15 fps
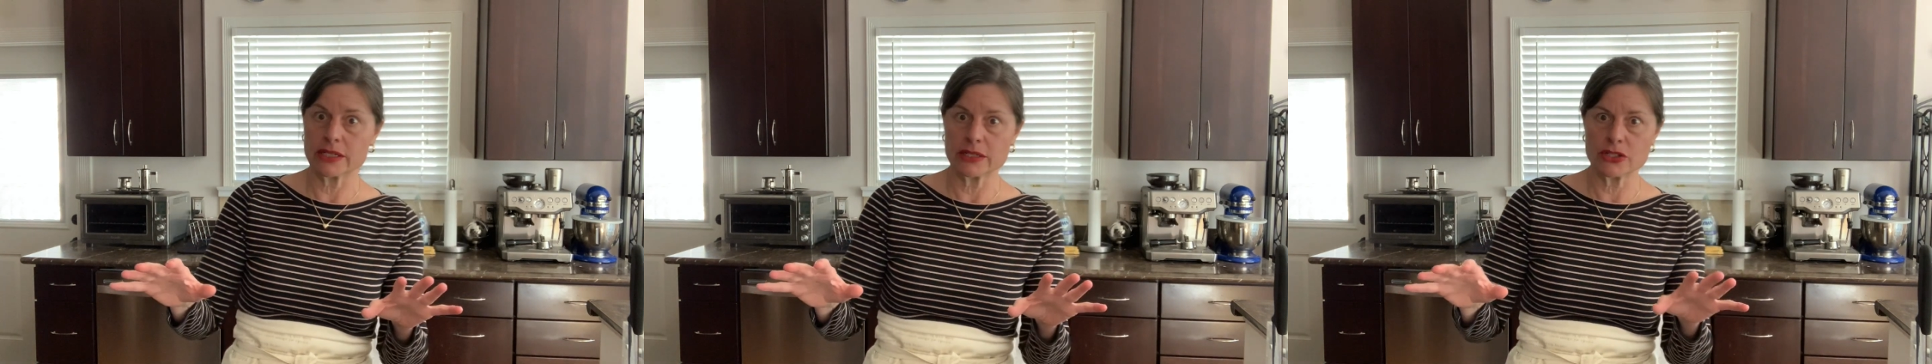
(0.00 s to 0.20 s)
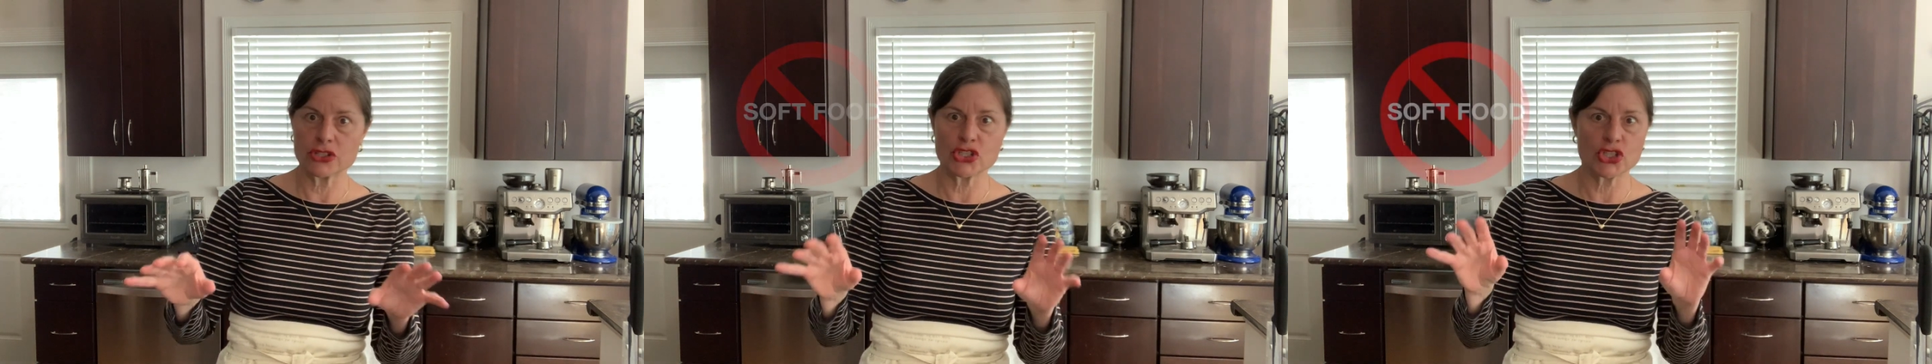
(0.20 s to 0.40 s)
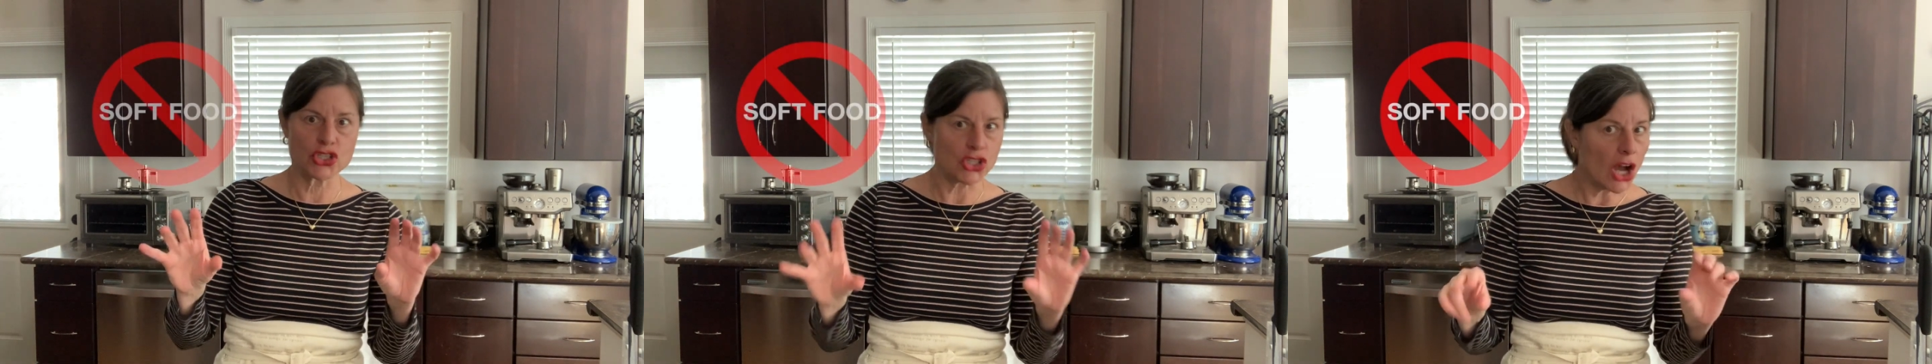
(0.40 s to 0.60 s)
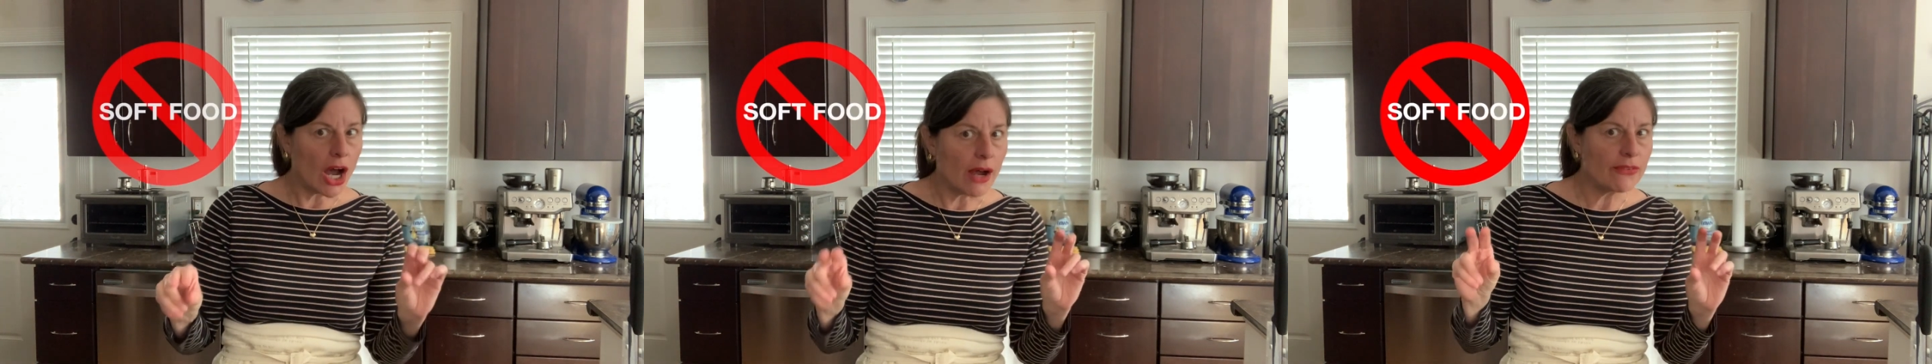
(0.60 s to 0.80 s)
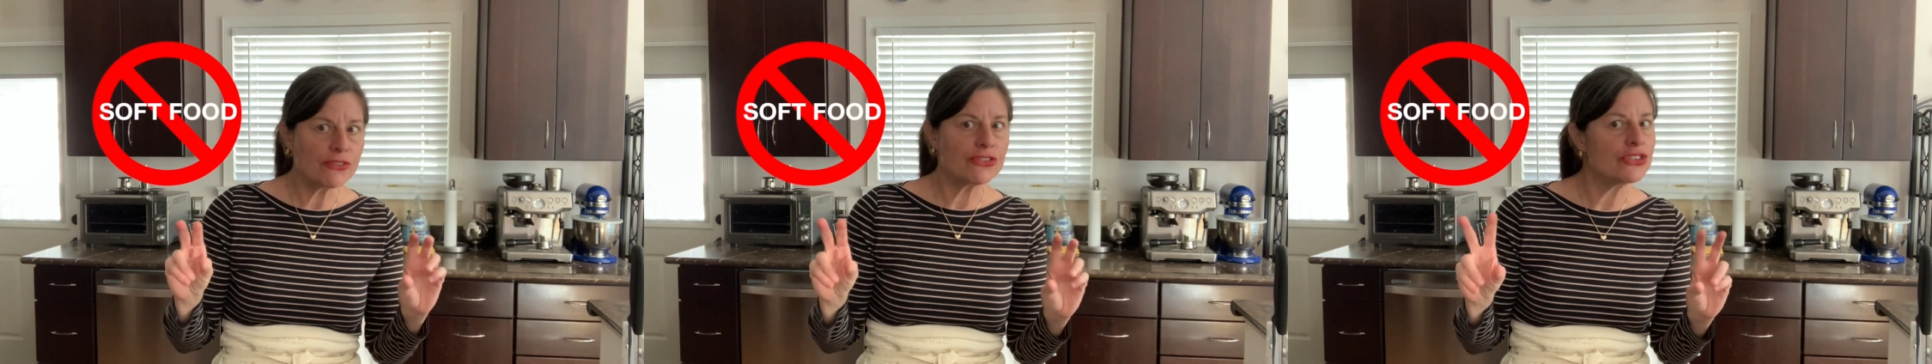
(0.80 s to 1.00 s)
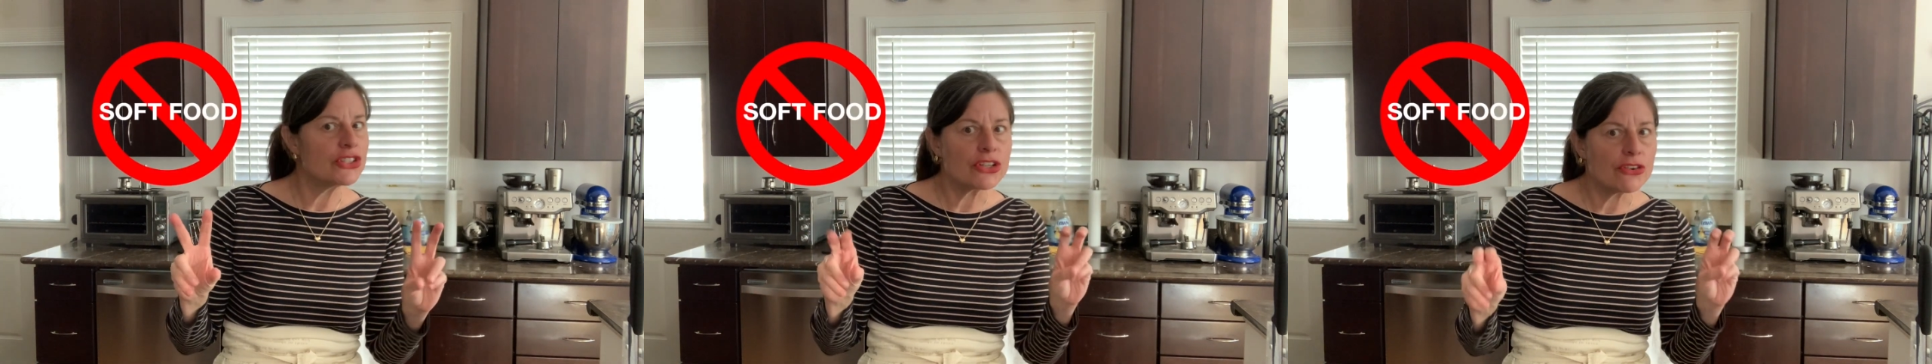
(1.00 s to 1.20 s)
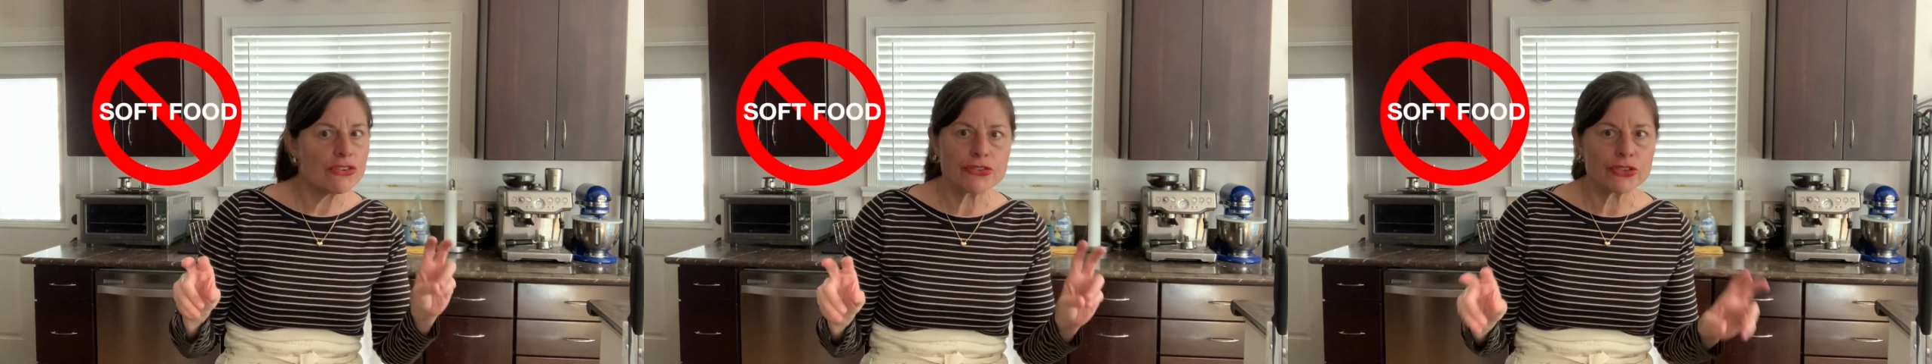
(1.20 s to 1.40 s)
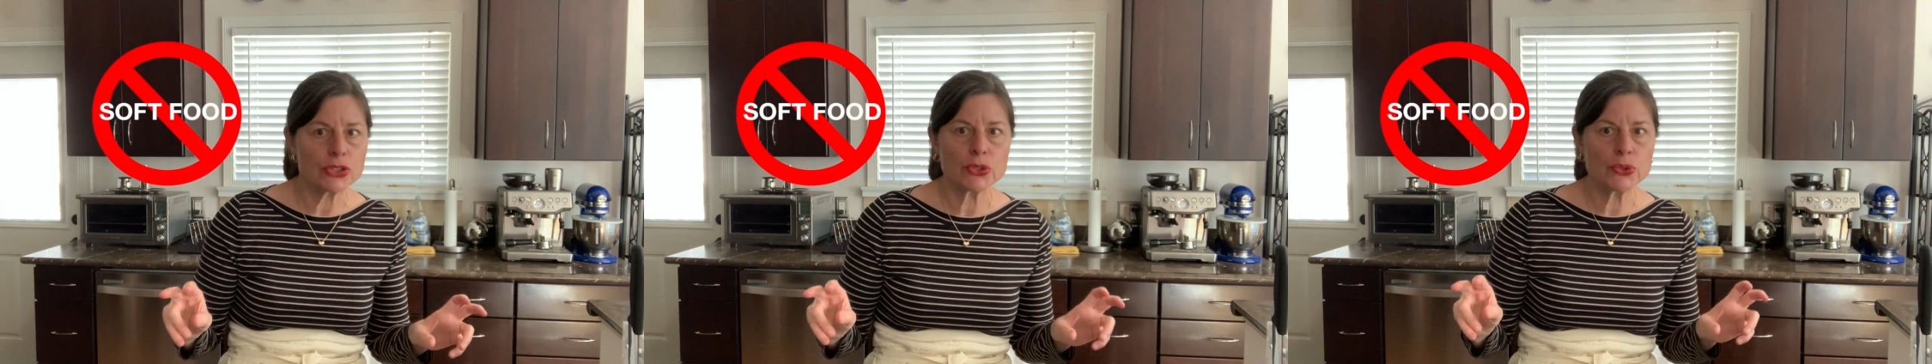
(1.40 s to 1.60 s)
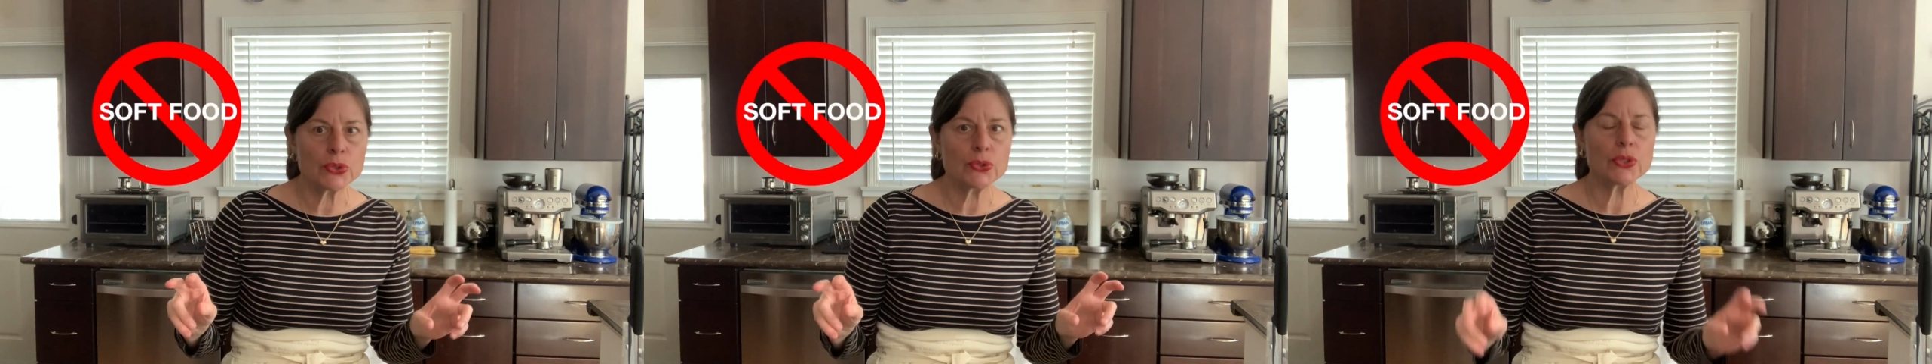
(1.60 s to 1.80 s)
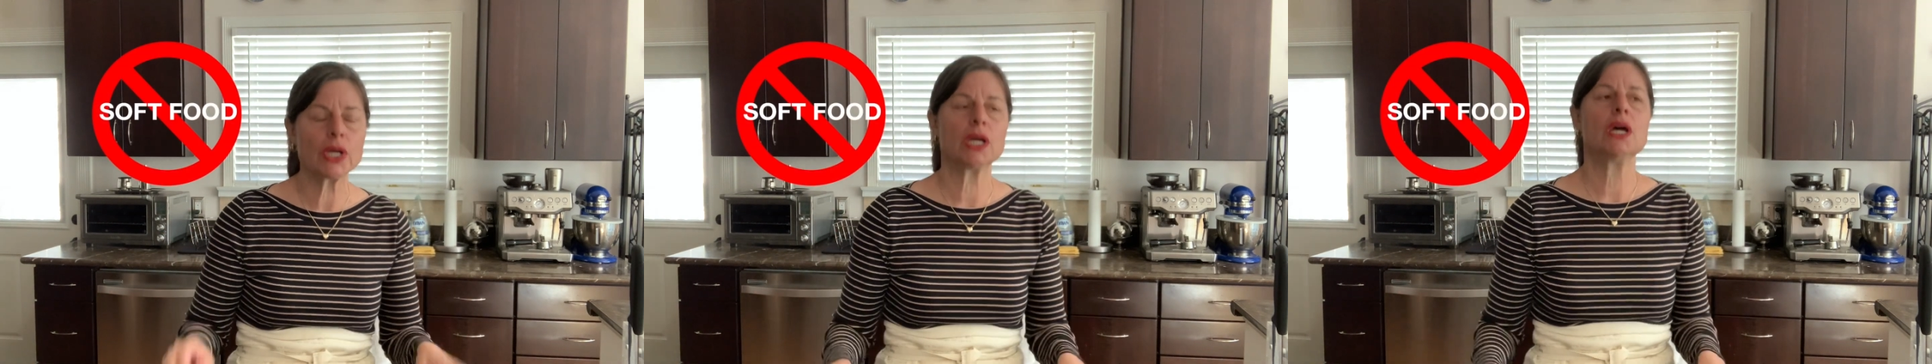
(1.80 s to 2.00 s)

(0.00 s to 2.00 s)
soft food.